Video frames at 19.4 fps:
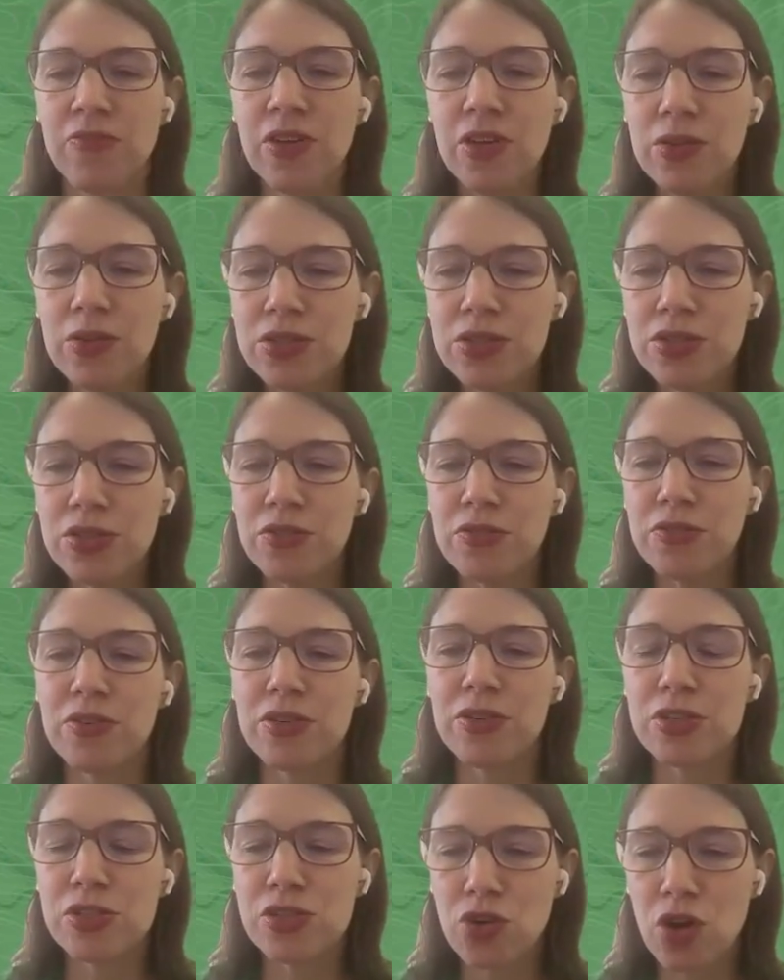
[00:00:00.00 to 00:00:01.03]
filter
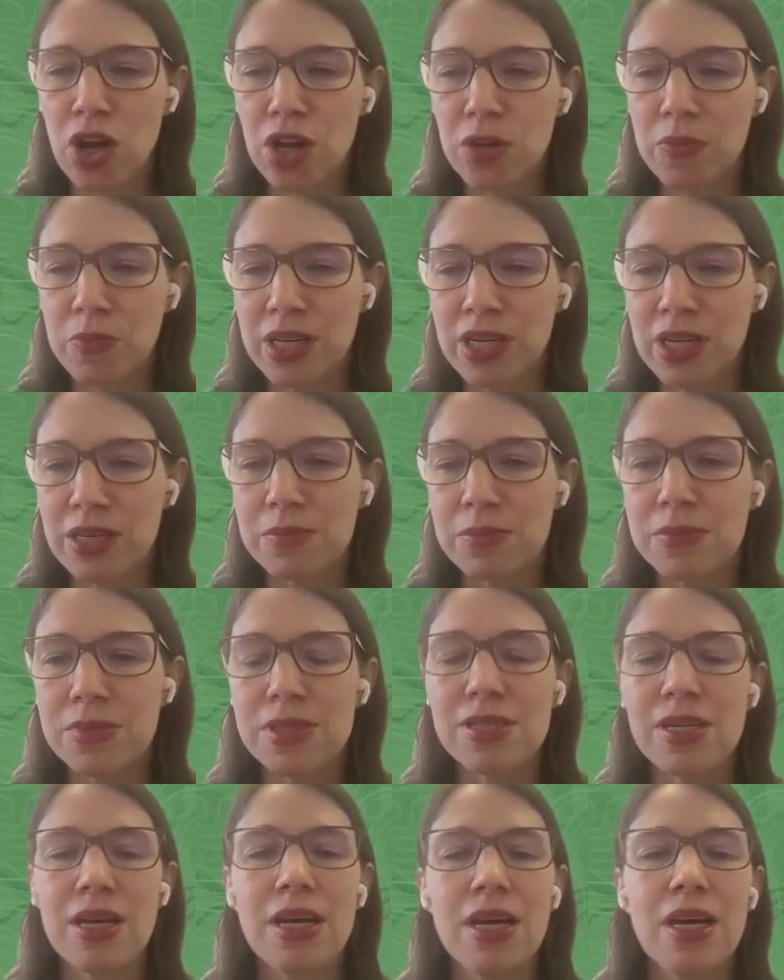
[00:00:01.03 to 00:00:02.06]
for strong
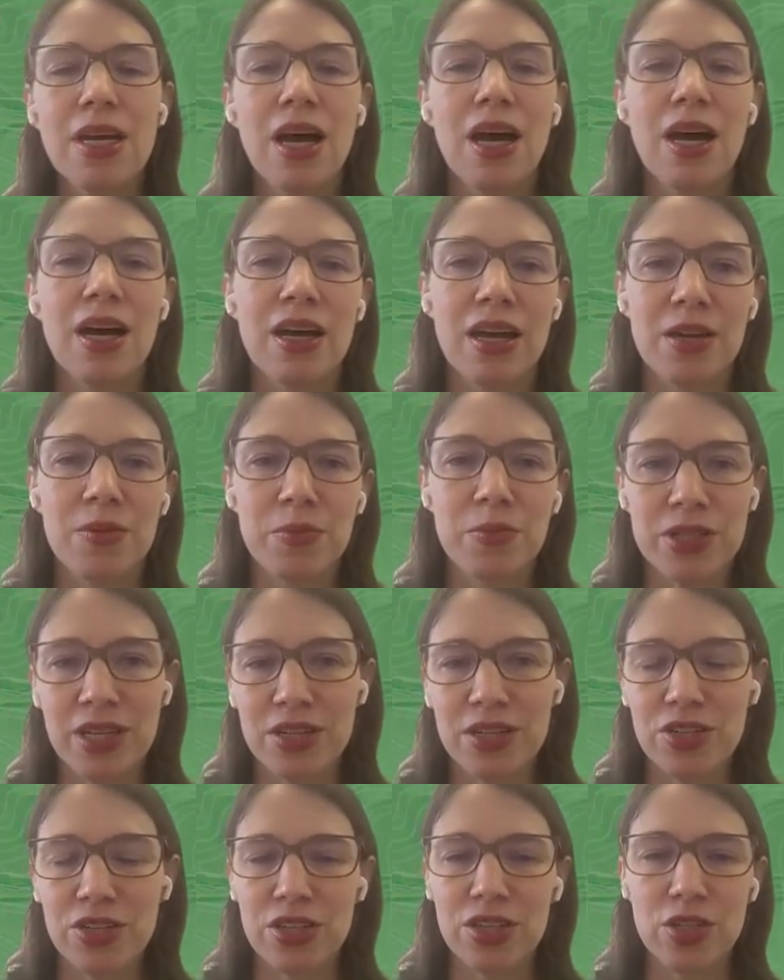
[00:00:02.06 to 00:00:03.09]
beams and
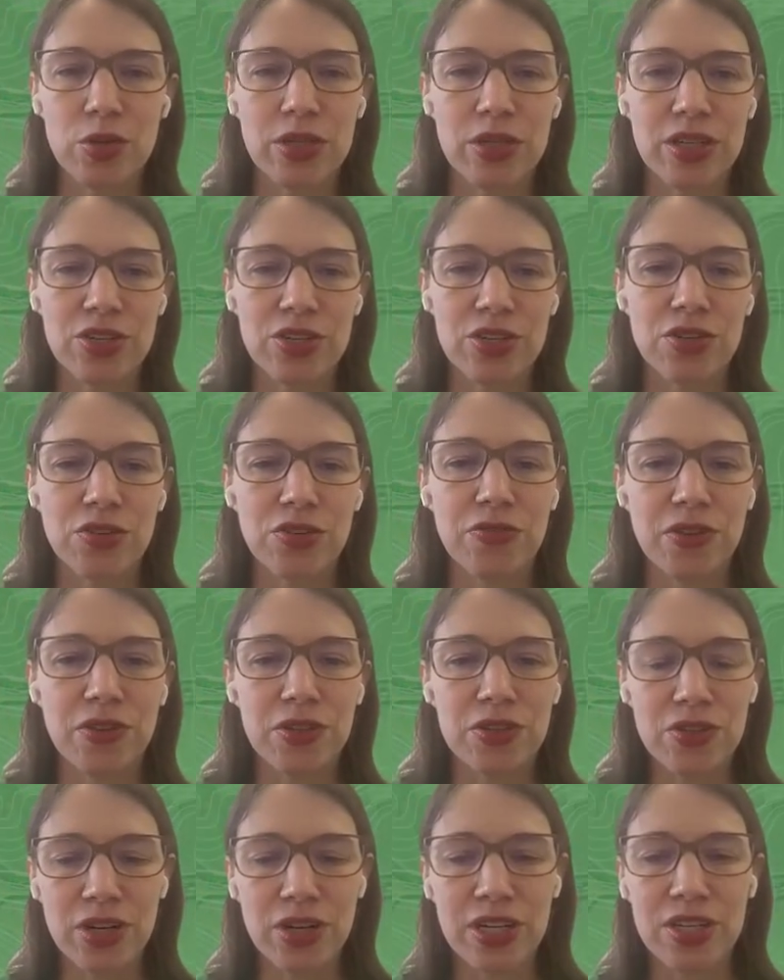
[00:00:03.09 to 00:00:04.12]
potentially do additional
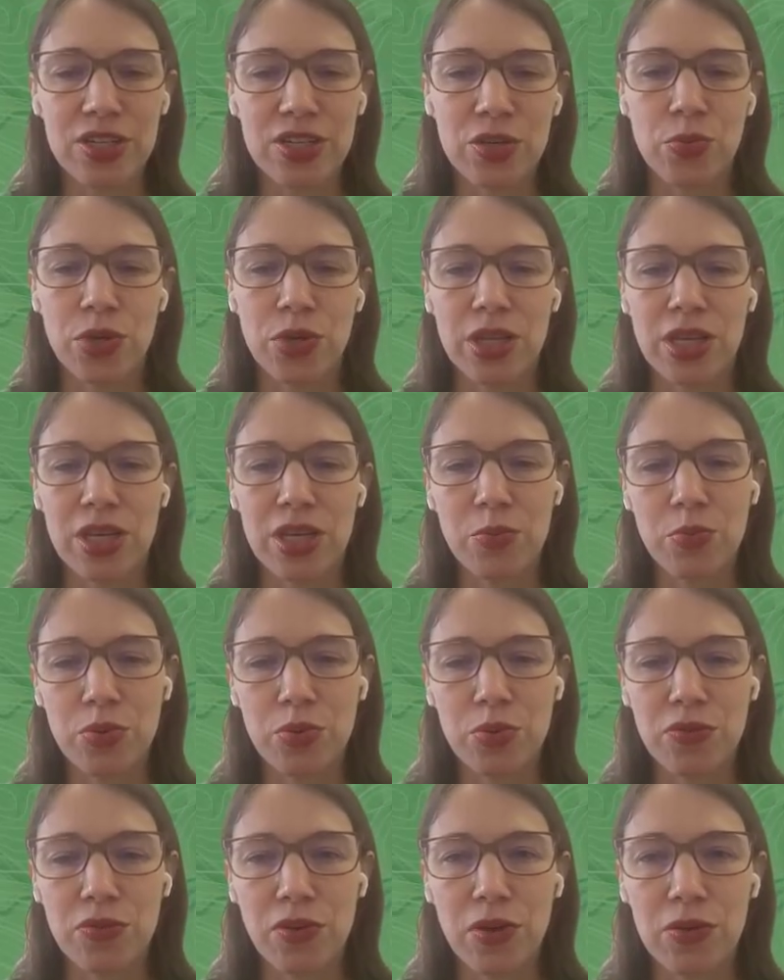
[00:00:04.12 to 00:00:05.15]
filtering to really
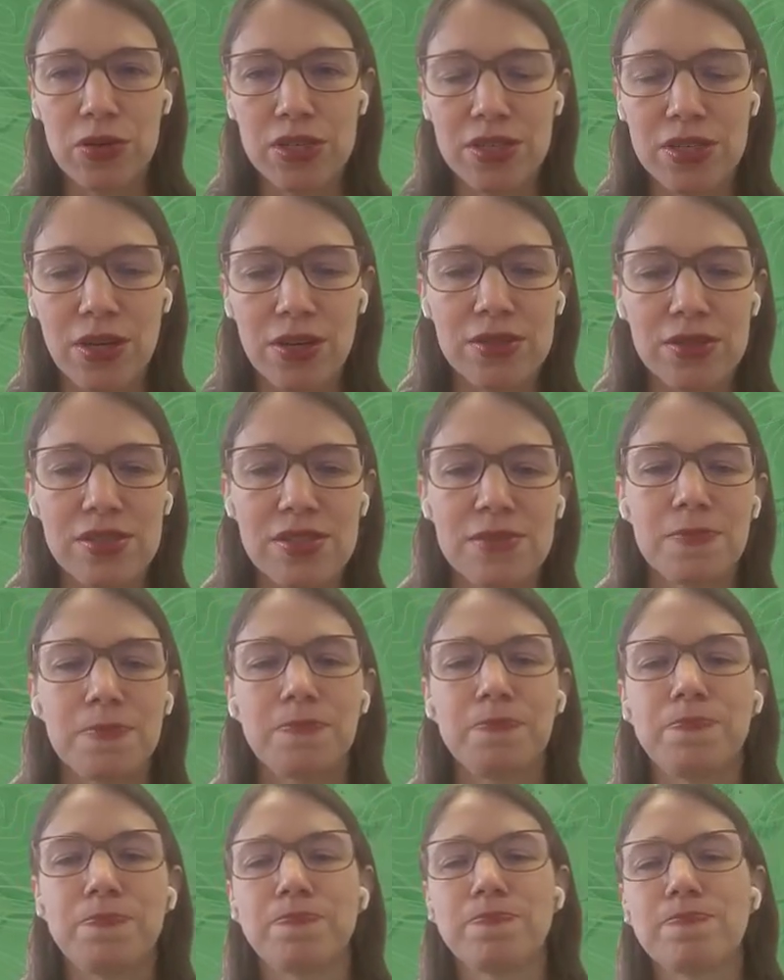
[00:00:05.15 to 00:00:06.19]
improve our
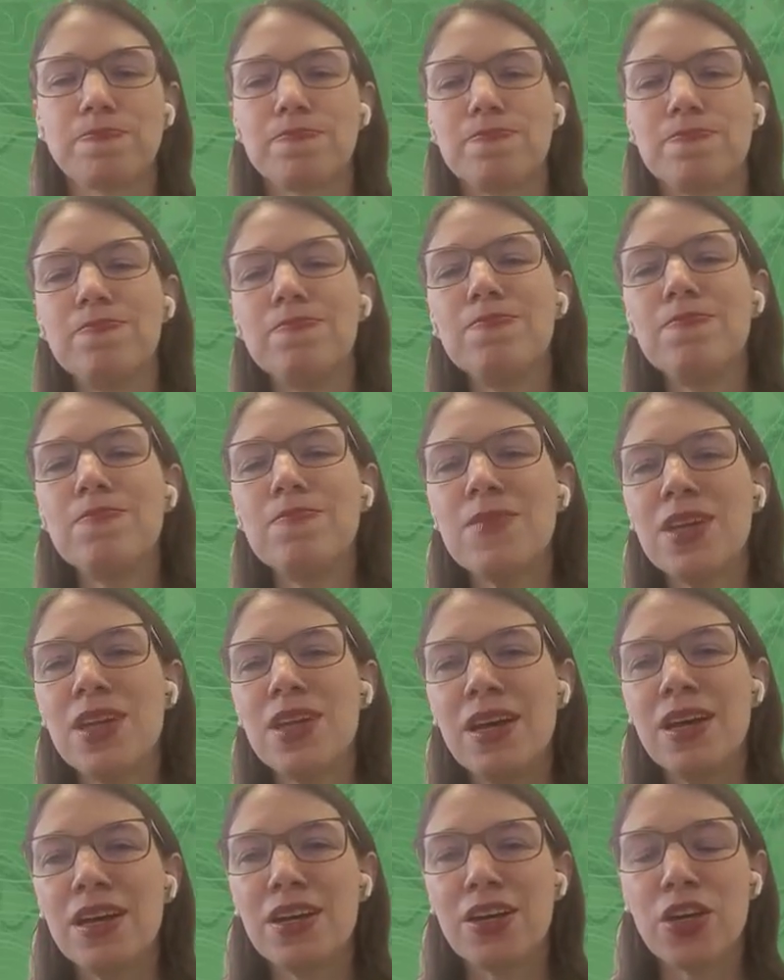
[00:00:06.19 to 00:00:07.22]
results.
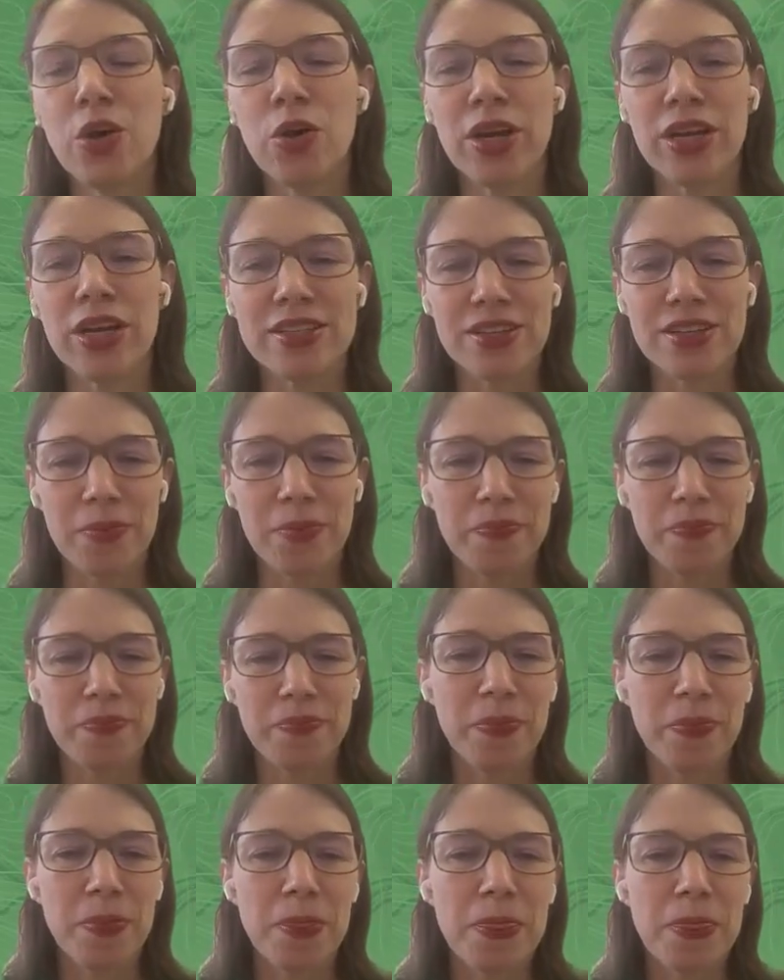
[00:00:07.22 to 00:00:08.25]
Go ahead, Tom.